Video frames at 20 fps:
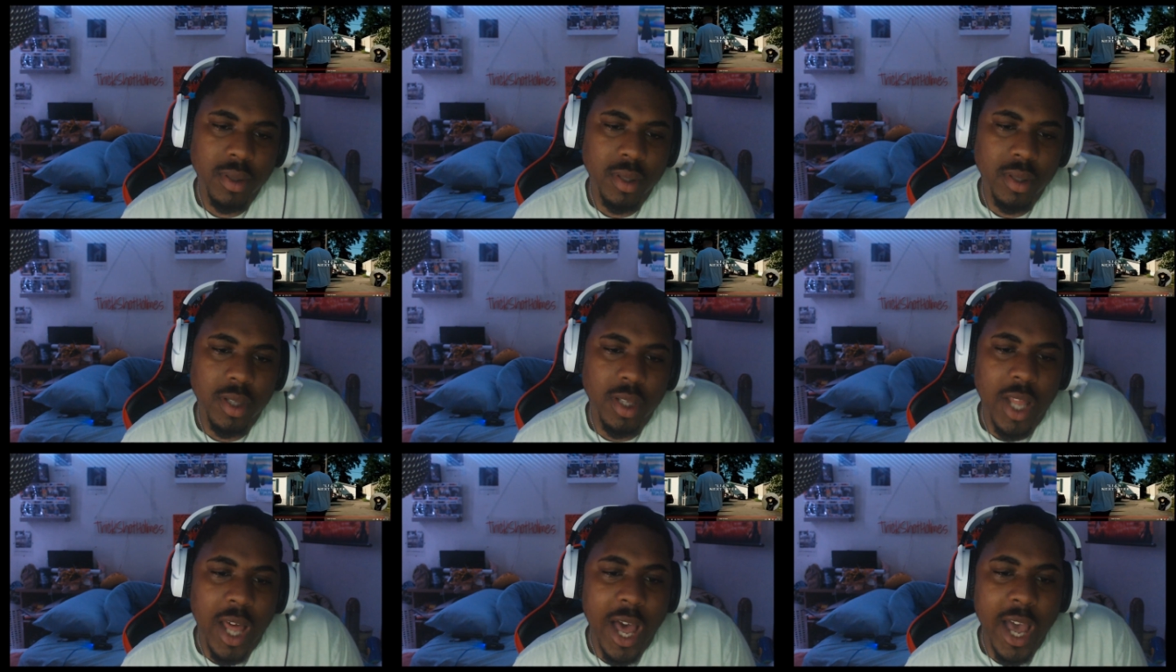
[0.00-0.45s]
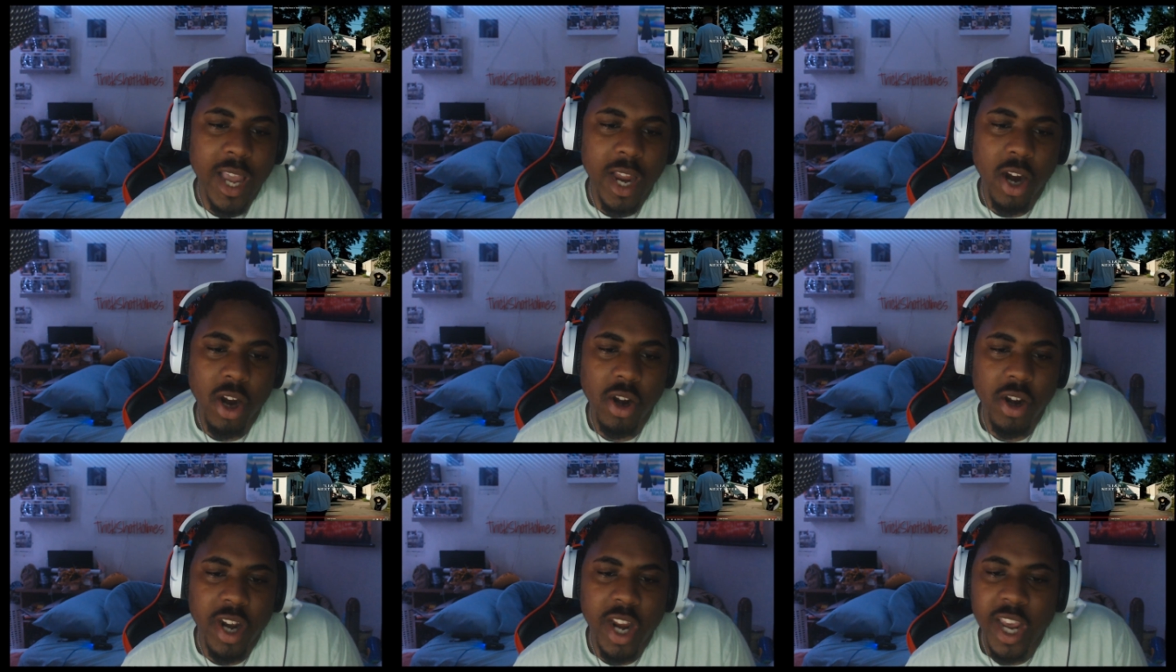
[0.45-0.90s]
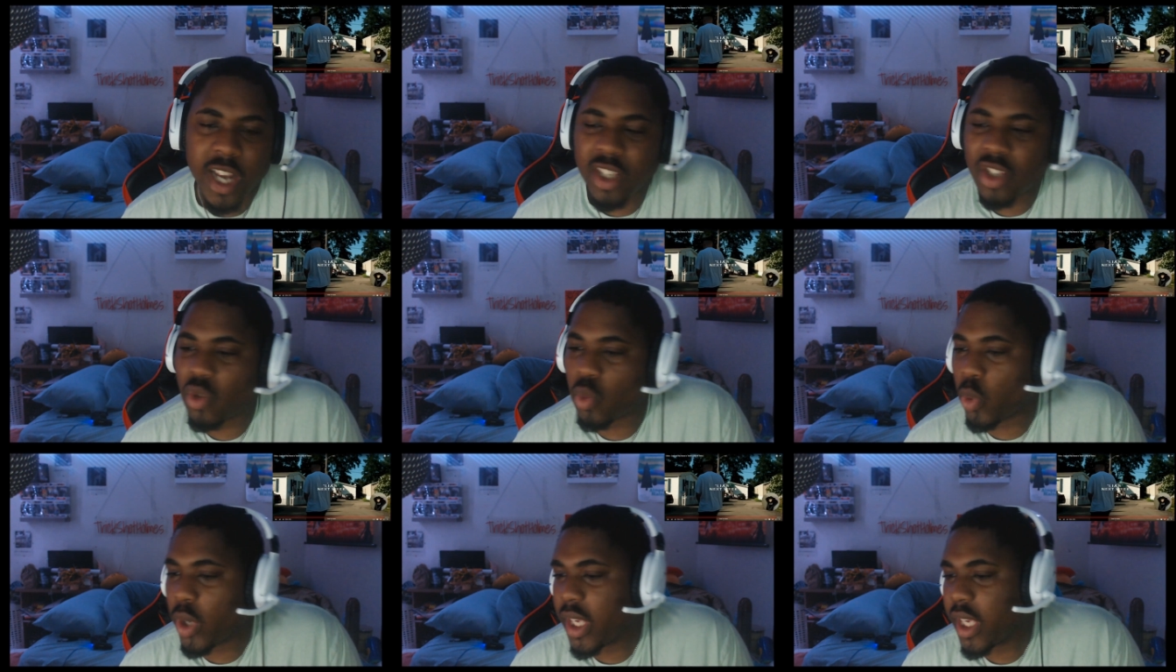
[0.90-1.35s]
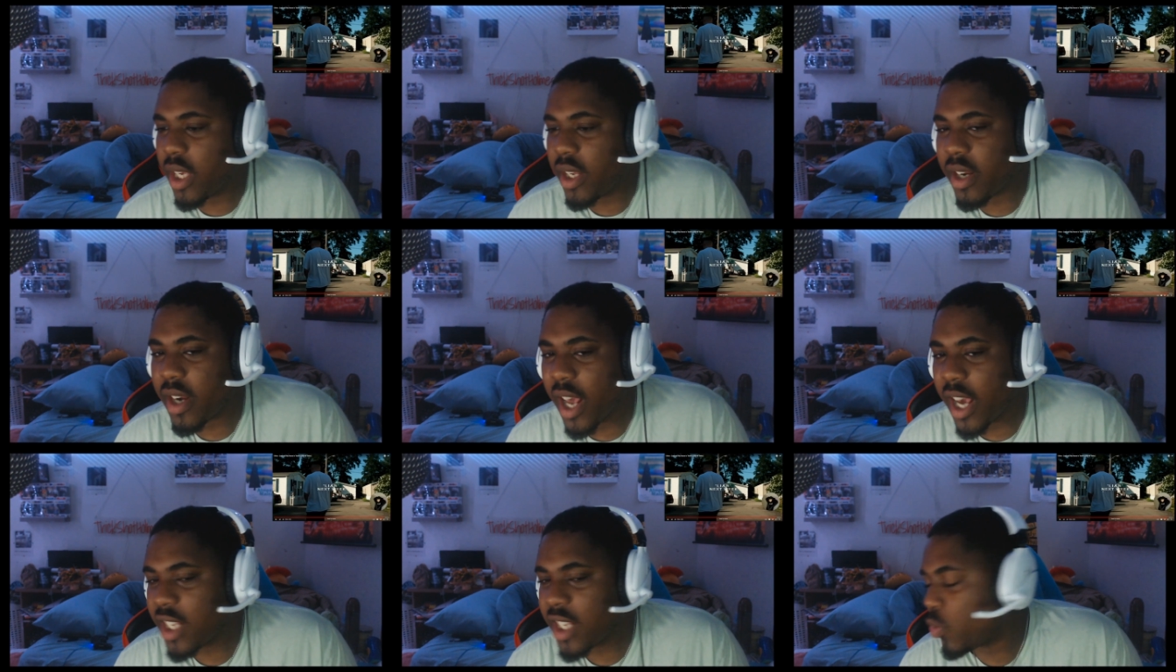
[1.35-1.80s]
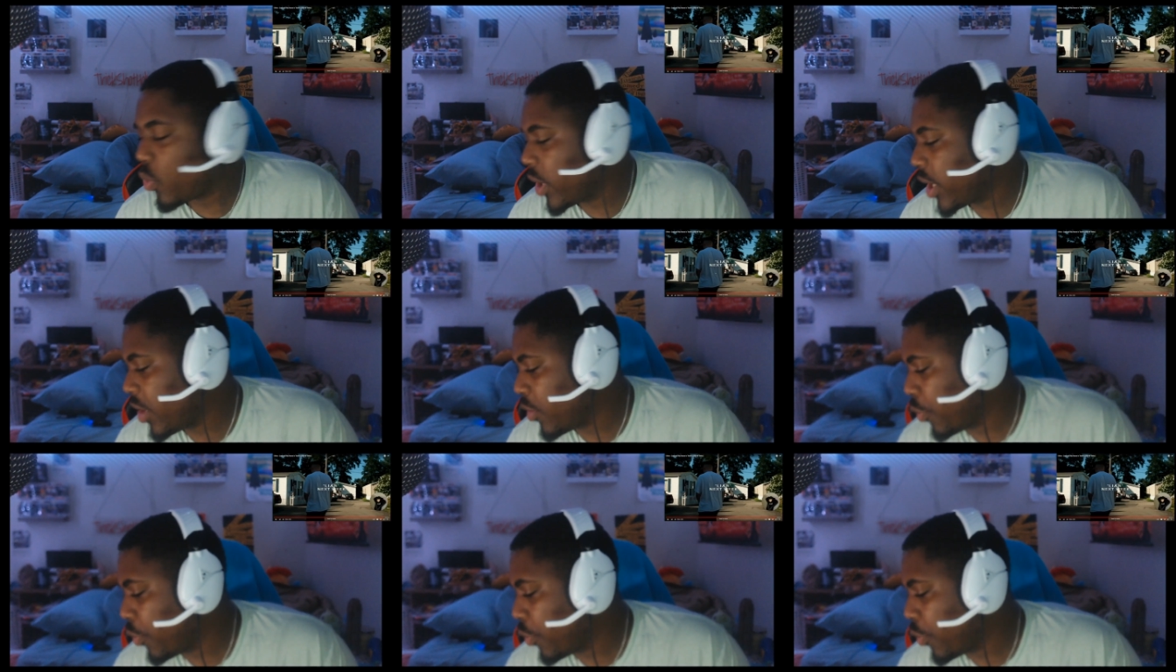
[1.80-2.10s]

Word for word: liar next week. Next week